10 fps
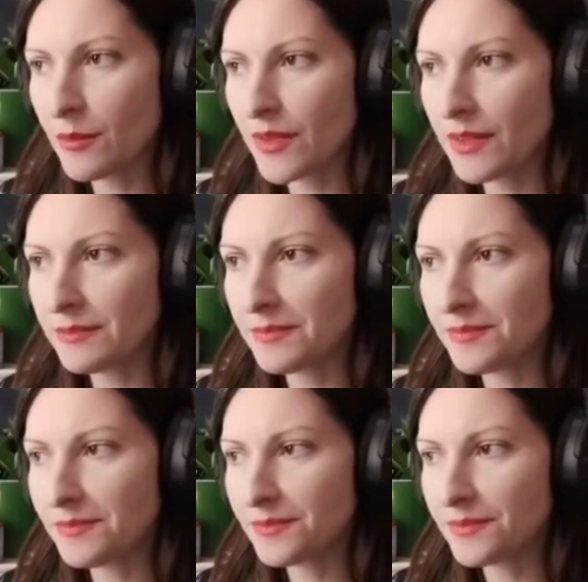the camera,
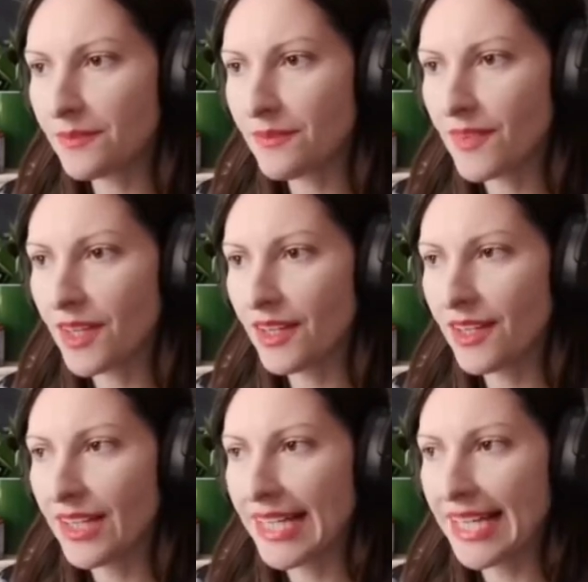
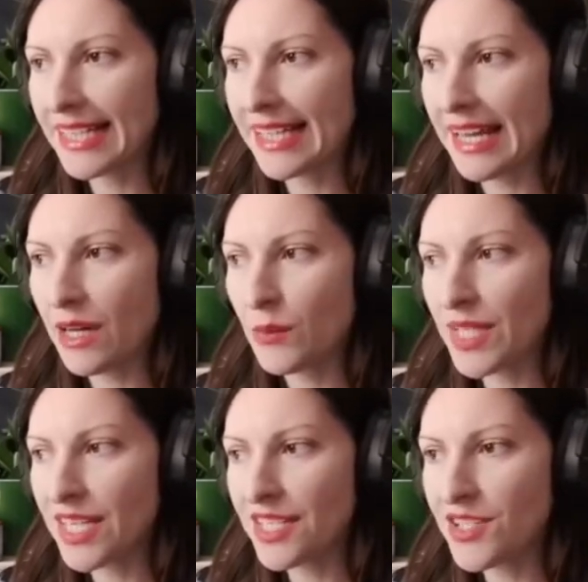and now
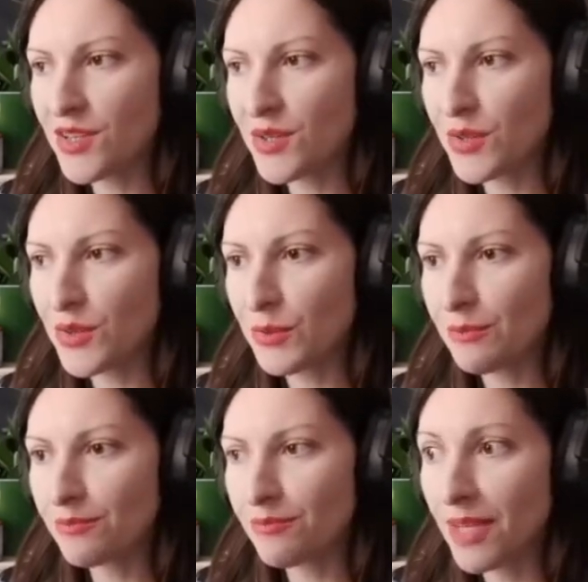we need
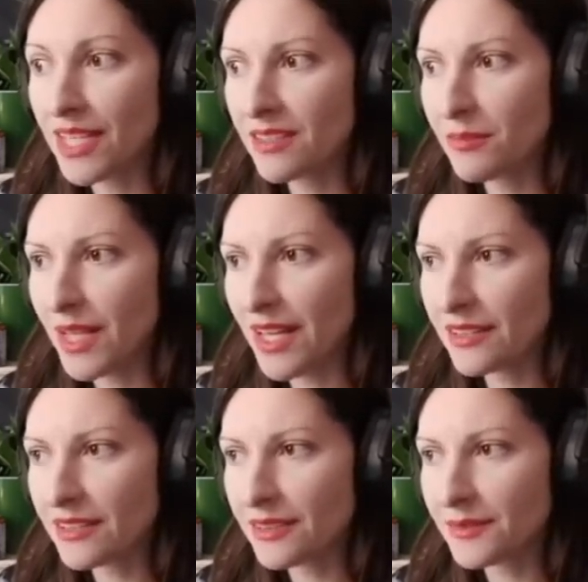to make the
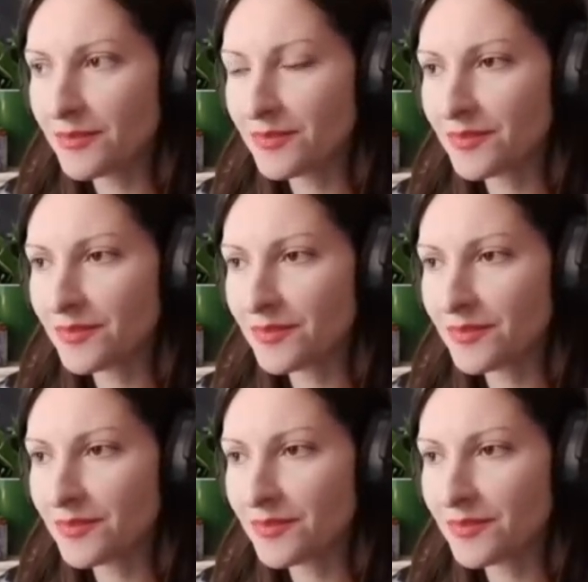plant.